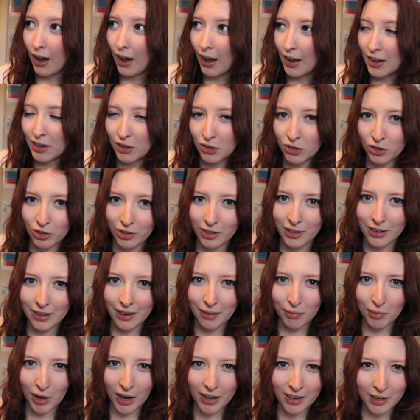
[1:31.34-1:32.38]
I usually
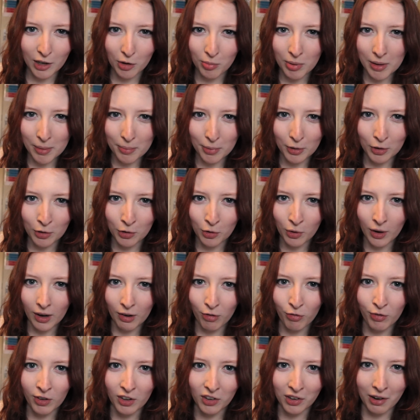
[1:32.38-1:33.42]
am not near people who I
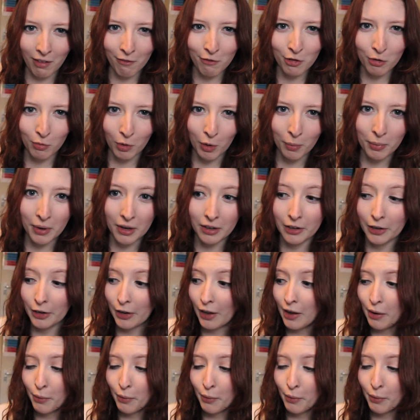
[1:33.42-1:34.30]
feel comfortable being like,